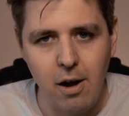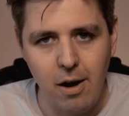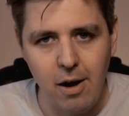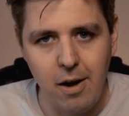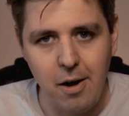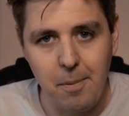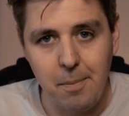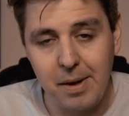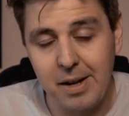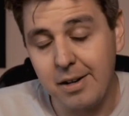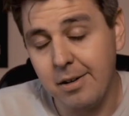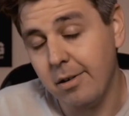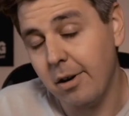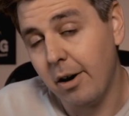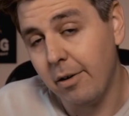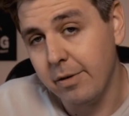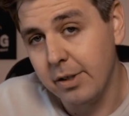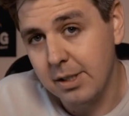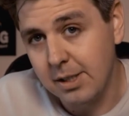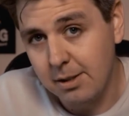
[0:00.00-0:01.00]
um, and
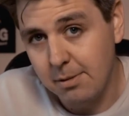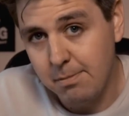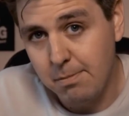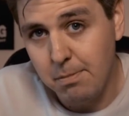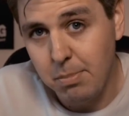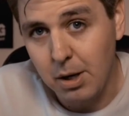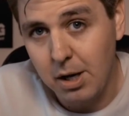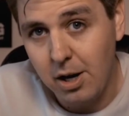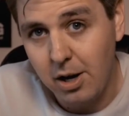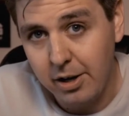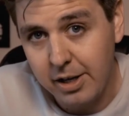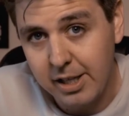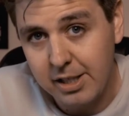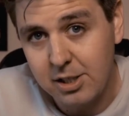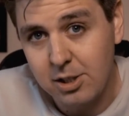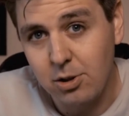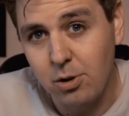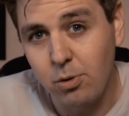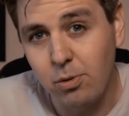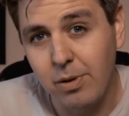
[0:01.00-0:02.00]
obviously block it.
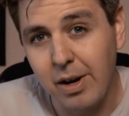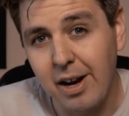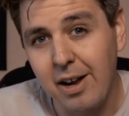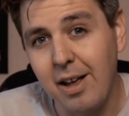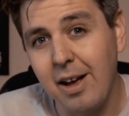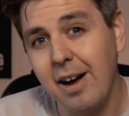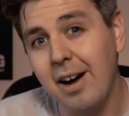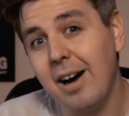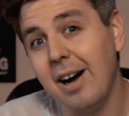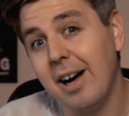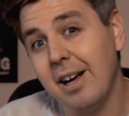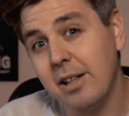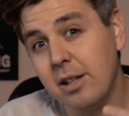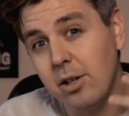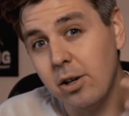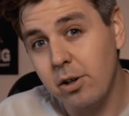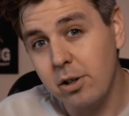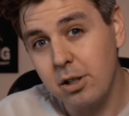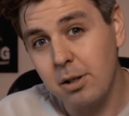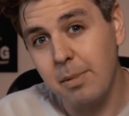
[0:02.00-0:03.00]
So I, I
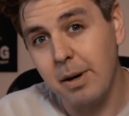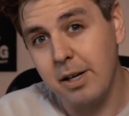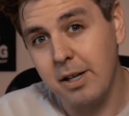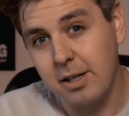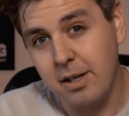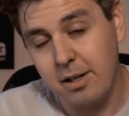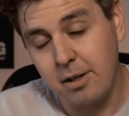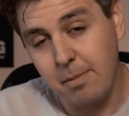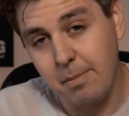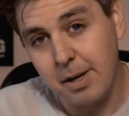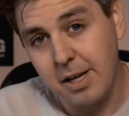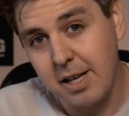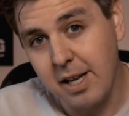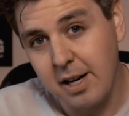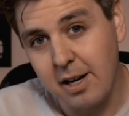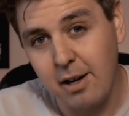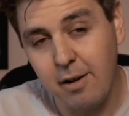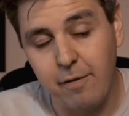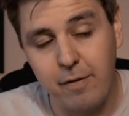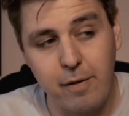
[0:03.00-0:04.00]
talked about it in the
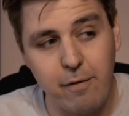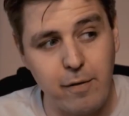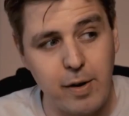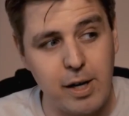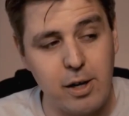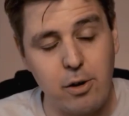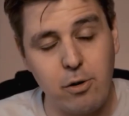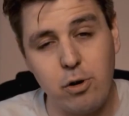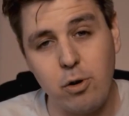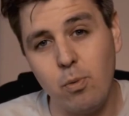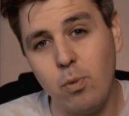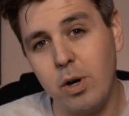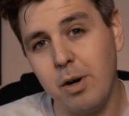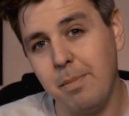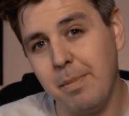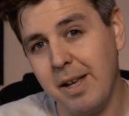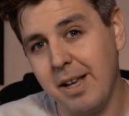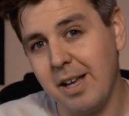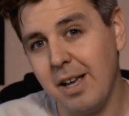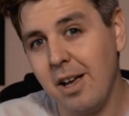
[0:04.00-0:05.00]
beginning of the video. You want
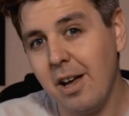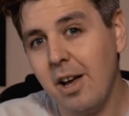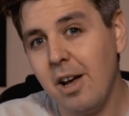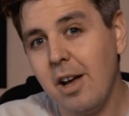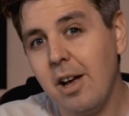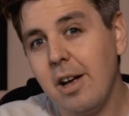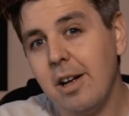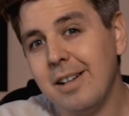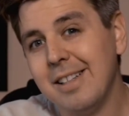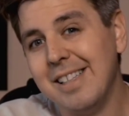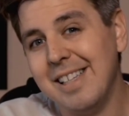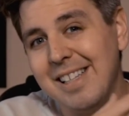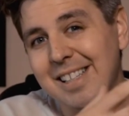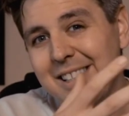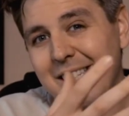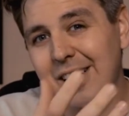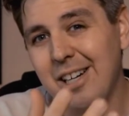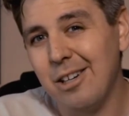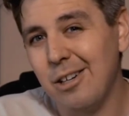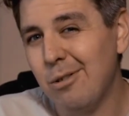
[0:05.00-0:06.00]
to make the
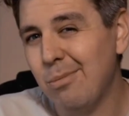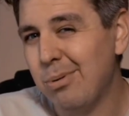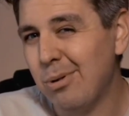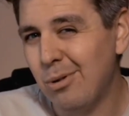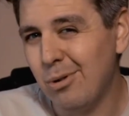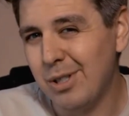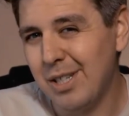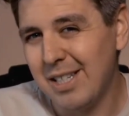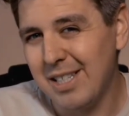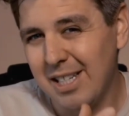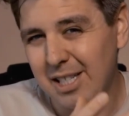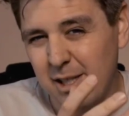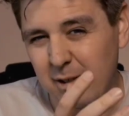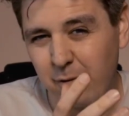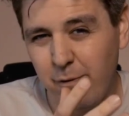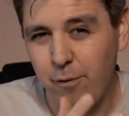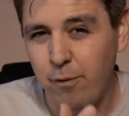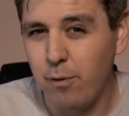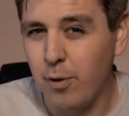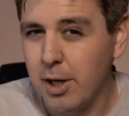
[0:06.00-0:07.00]
entire process as
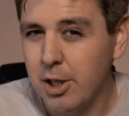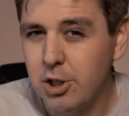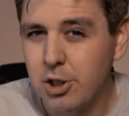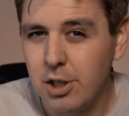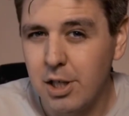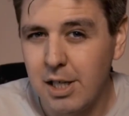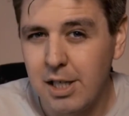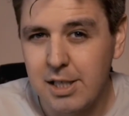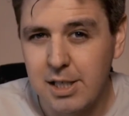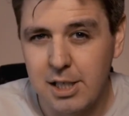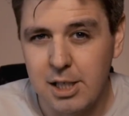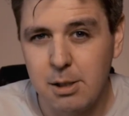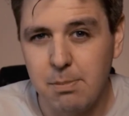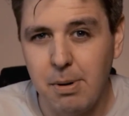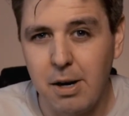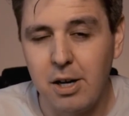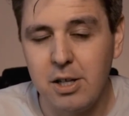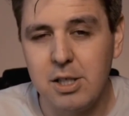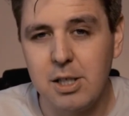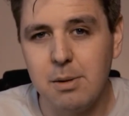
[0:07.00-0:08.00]
frictionless as
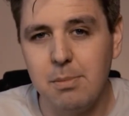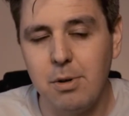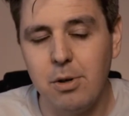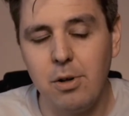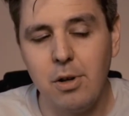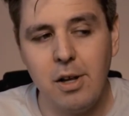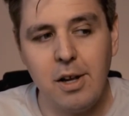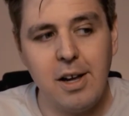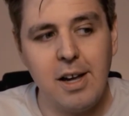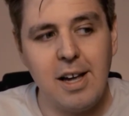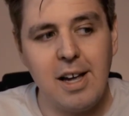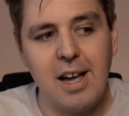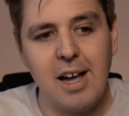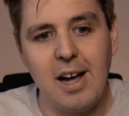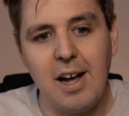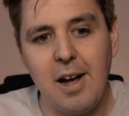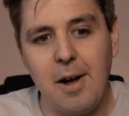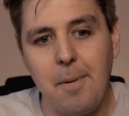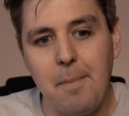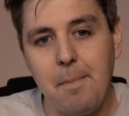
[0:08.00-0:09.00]
possible.
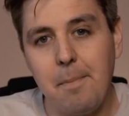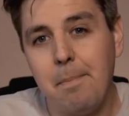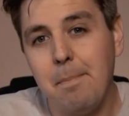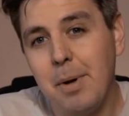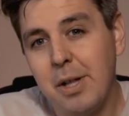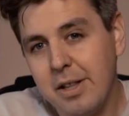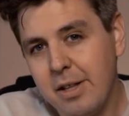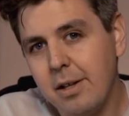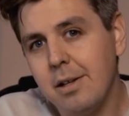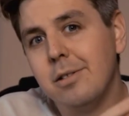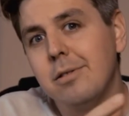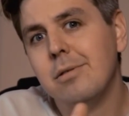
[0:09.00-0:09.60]
Um, but